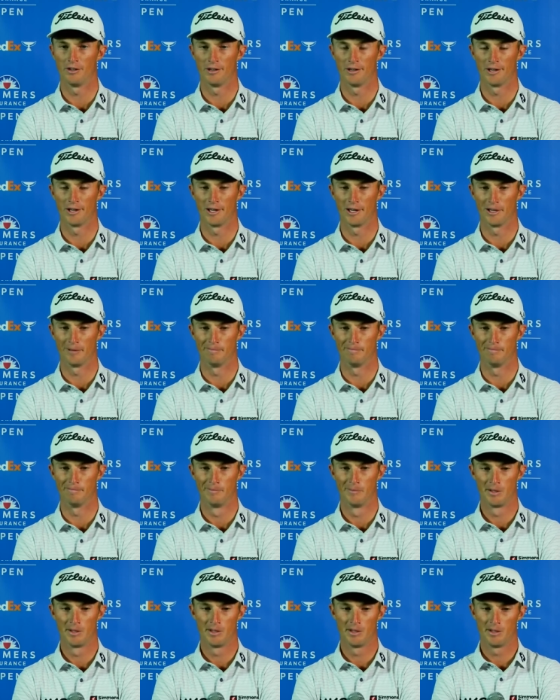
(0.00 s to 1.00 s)
Um,
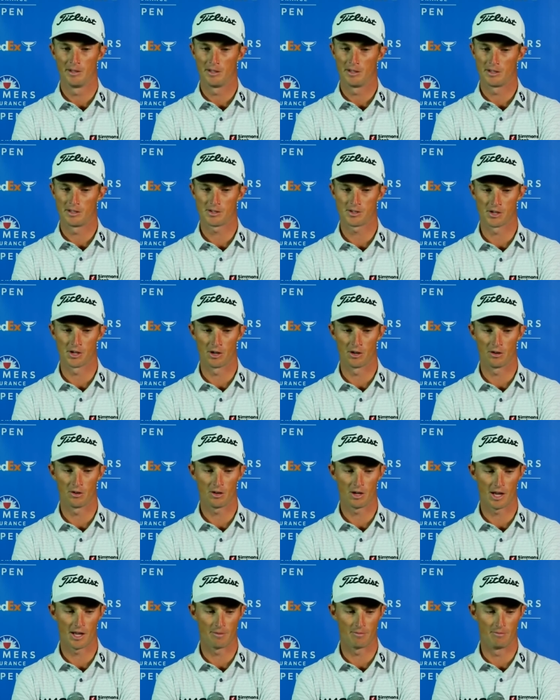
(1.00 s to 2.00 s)
so
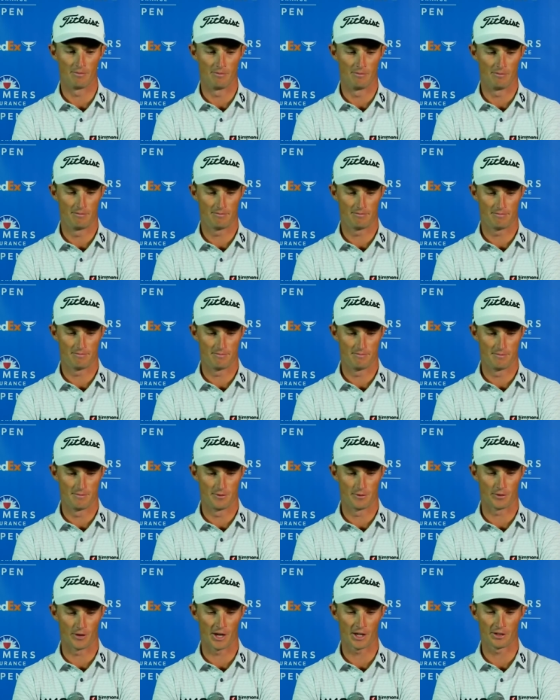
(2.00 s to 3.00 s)
I
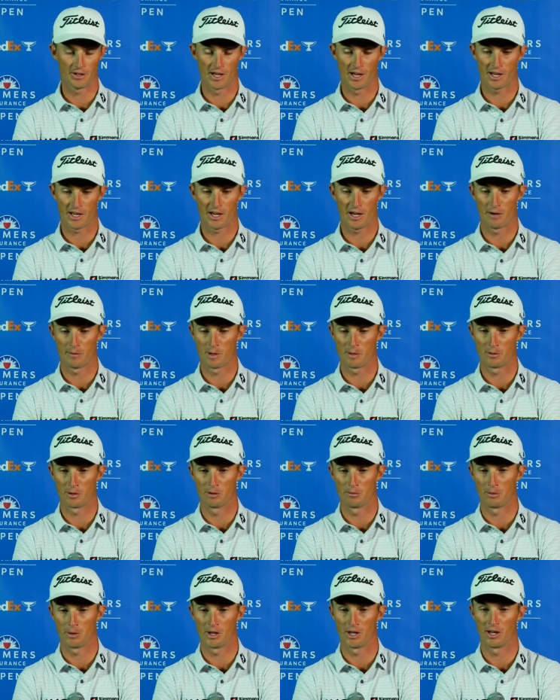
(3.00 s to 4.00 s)
frankly, I can't remember
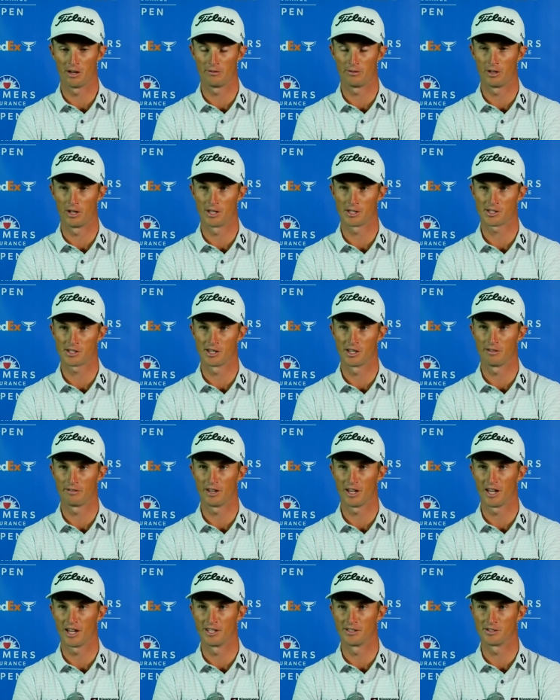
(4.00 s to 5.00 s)
a playoff loss that I've
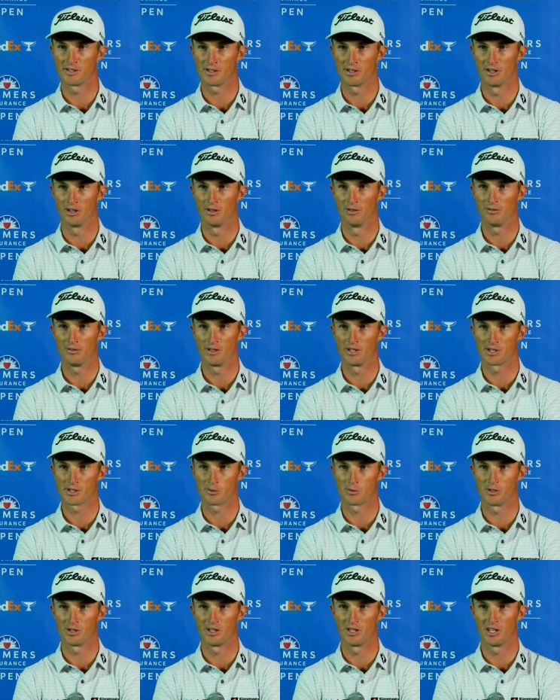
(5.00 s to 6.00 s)
had. So this
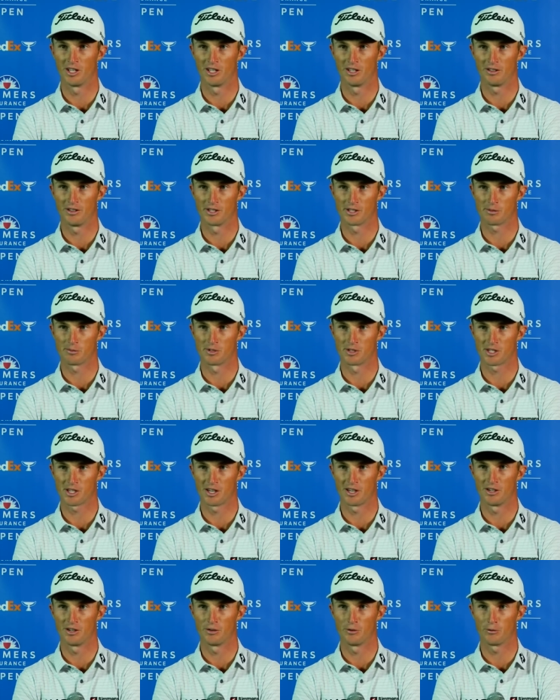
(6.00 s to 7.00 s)
one, uh, this one's
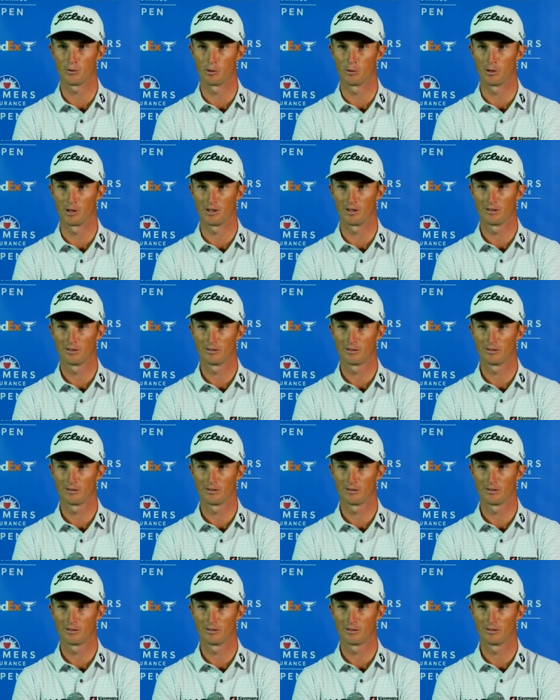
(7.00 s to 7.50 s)
kind of new for me.